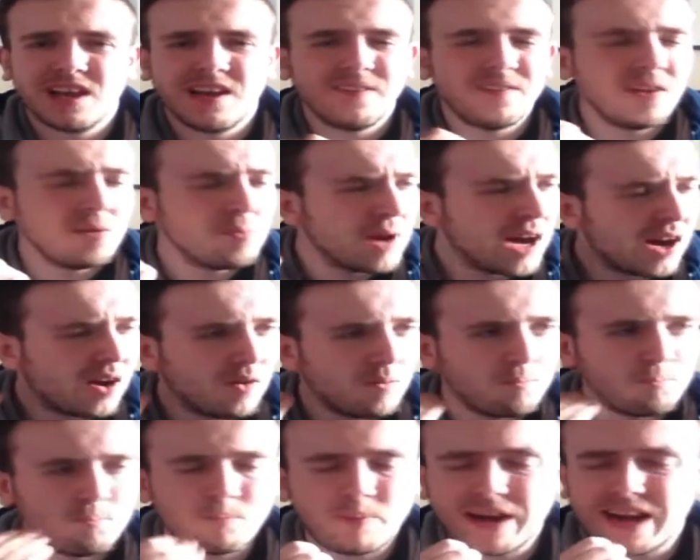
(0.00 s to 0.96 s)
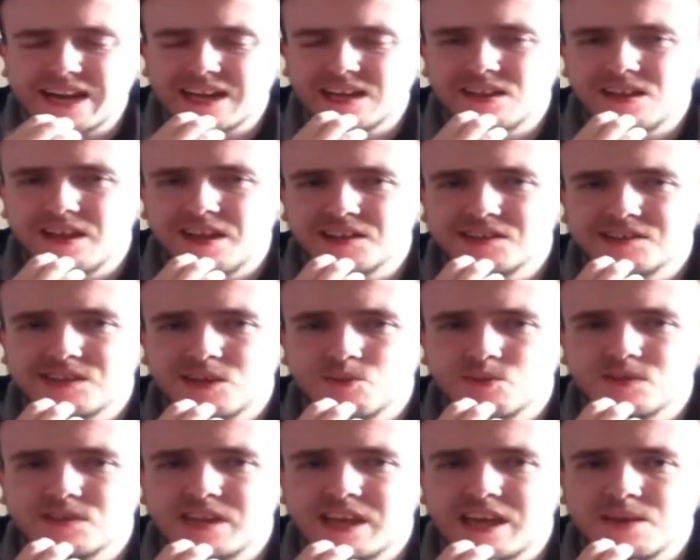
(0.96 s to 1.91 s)
The amount of backlash that
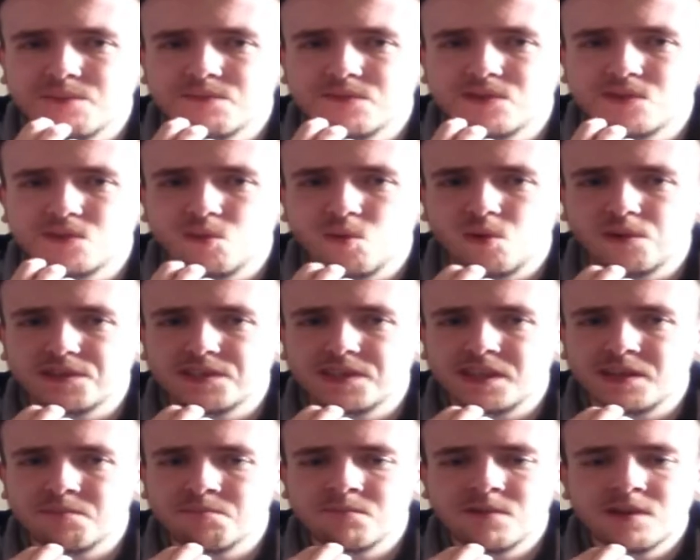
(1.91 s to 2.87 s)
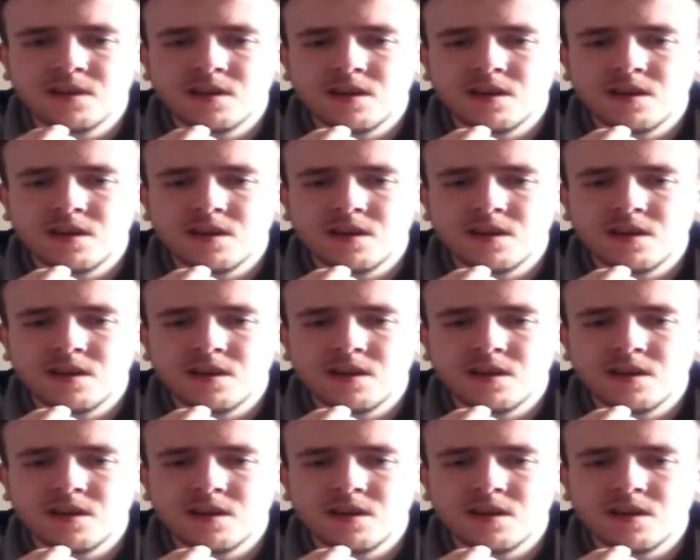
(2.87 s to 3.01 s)
was aimed towards him